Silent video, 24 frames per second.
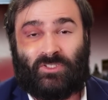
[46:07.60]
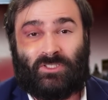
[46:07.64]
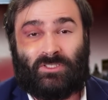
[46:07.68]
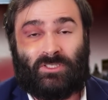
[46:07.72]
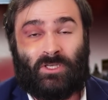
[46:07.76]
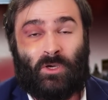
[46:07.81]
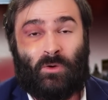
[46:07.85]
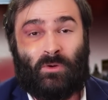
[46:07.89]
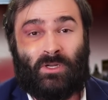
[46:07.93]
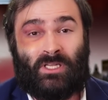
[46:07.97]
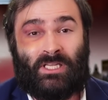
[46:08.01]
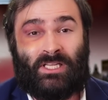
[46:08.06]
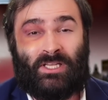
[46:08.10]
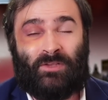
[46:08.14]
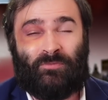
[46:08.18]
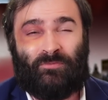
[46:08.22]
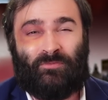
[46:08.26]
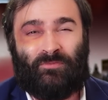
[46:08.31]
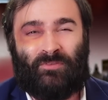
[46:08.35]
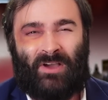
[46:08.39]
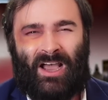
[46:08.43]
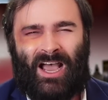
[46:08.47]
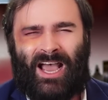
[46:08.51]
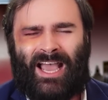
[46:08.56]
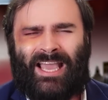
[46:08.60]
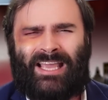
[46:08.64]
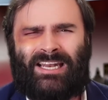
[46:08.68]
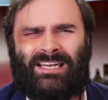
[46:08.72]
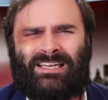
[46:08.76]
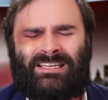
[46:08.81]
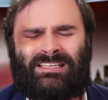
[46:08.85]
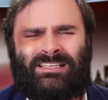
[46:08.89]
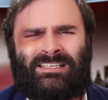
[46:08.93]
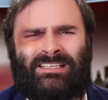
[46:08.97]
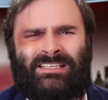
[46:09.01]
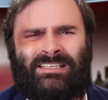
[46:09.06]
totally
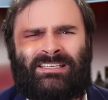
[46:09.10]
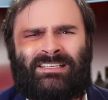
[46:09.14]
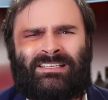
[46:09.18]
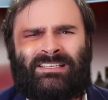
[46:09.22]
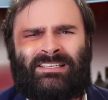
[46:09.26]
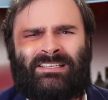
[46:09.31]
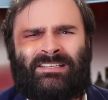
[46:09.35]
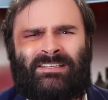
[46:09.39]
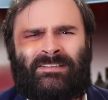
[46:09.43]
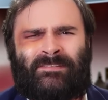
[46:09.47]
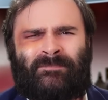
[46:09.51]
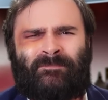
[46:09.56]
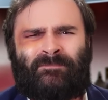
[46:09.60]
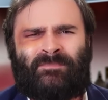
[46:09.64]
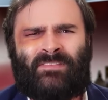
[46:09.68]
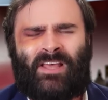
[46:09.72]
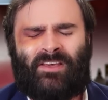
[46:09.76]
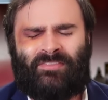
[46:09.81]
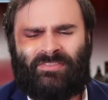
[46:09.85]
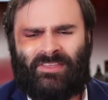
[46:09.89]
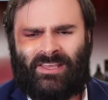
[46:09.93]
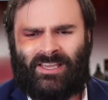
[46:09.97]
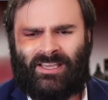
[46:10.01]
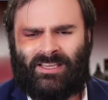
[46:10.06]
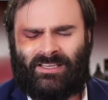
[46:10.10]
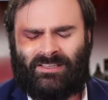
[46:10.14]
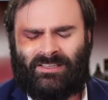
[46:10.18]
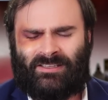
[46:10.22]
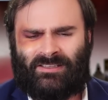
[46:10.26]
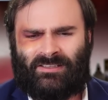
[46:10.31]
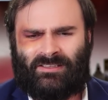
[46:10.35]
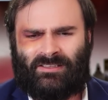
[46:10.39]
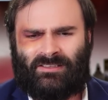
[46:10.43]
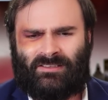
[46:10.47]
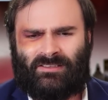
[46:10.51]
fine? Nothing